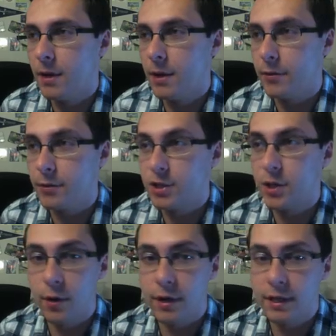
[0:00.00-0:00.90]
There was
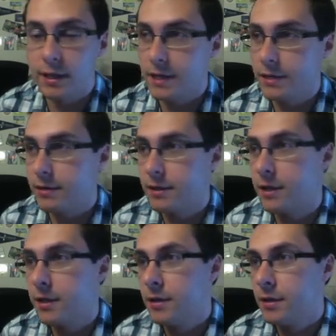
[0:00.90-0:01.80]
snowing in the desert.
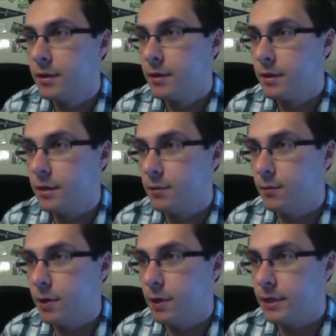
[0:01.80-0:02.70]
It
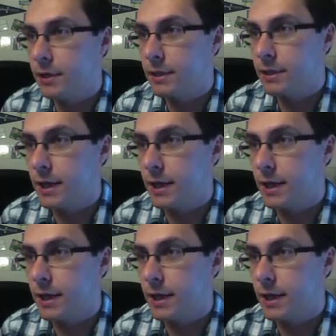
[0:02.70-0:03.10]
was.